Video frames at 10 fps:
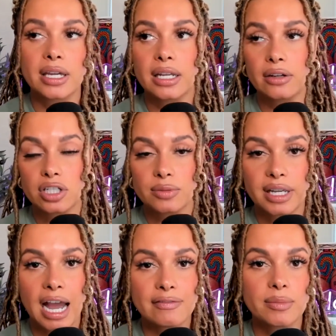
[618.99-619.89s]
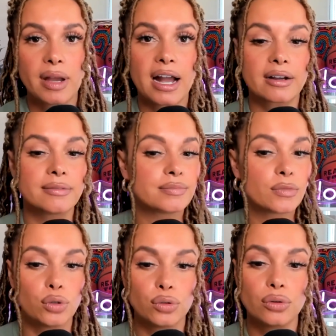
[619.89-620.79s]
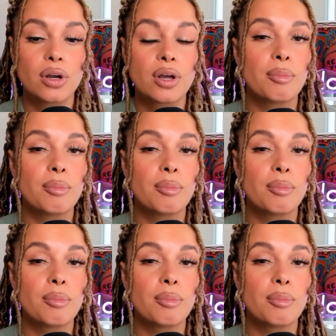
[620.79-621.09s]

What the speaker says: Getting Christian McCaffrey back, cool.